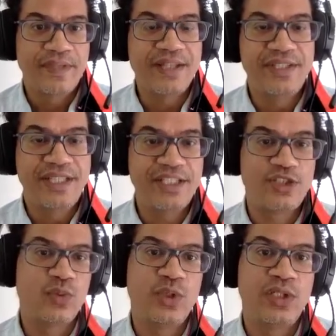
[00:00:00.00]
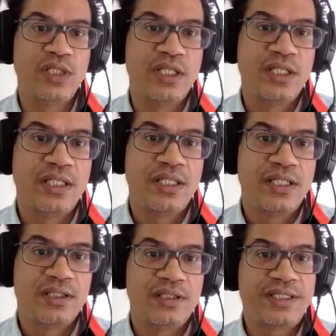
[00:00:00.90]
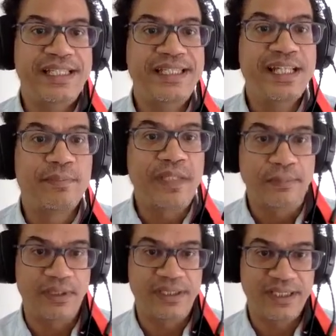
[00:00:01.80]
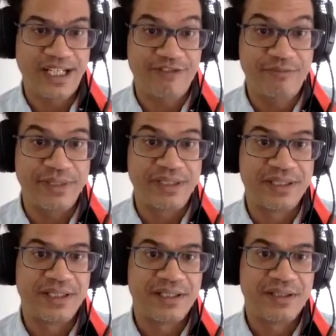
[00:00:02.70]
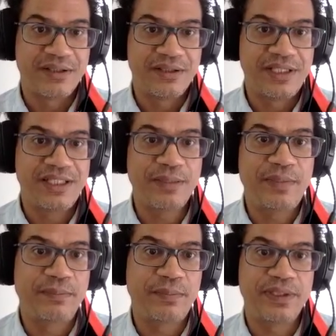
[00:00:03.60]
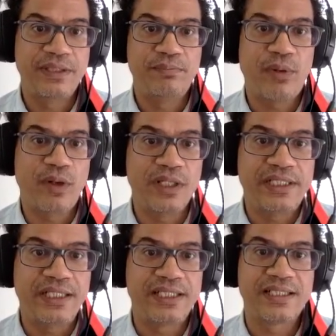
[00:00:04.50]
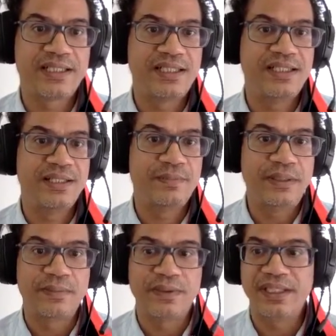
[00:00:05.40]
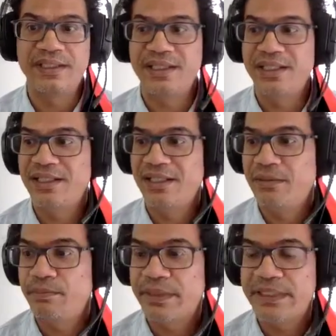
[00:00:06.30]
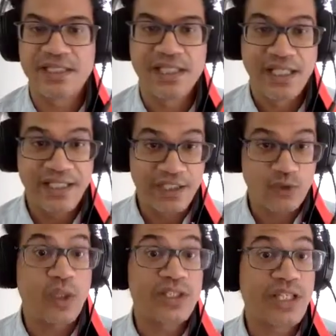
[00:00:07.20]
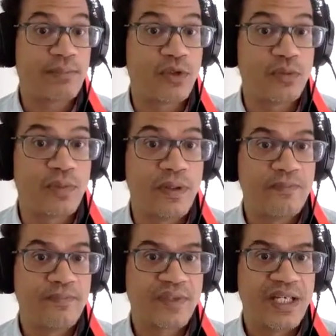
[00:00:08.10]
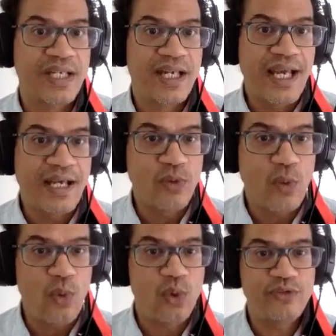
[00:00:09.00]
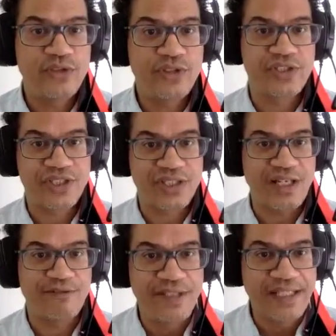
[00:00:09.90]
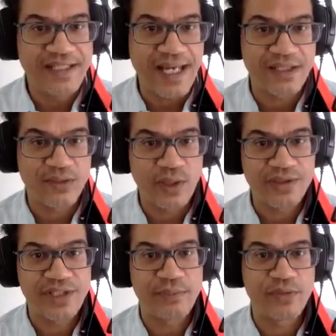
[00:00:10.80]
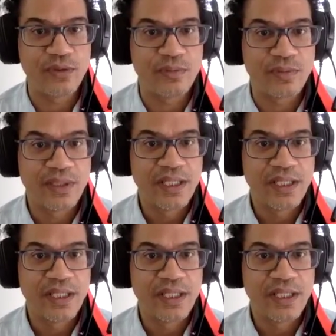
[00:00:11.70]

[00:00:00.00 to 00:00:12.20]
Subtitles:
And these were senior people in government, senior people in politics, senior people in business, in this WhatsApp group. And all of this stuff in that WhatsApp group.